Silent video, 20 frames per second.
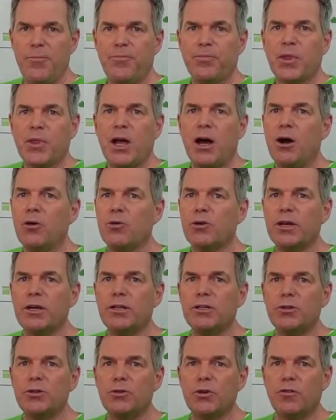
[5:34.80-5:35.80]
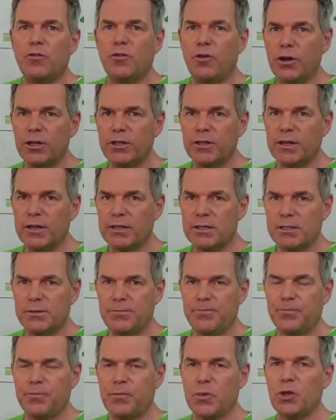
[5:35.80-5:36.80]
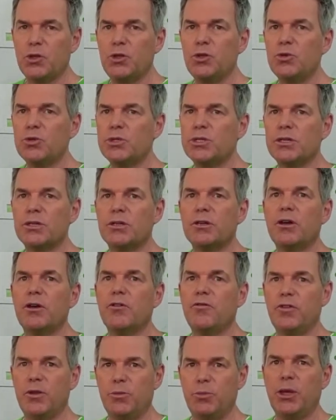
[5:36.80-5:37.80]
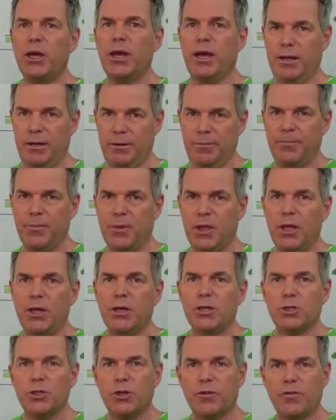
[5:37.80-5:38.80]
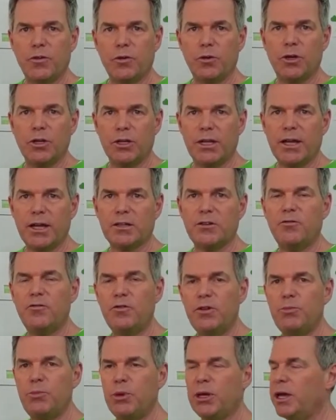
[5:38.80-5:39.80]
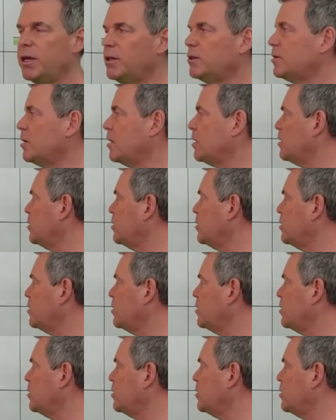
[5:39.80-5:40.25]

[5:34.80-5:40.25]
How can you avoid that? Using a VPN. So if you connect a VPN tunnel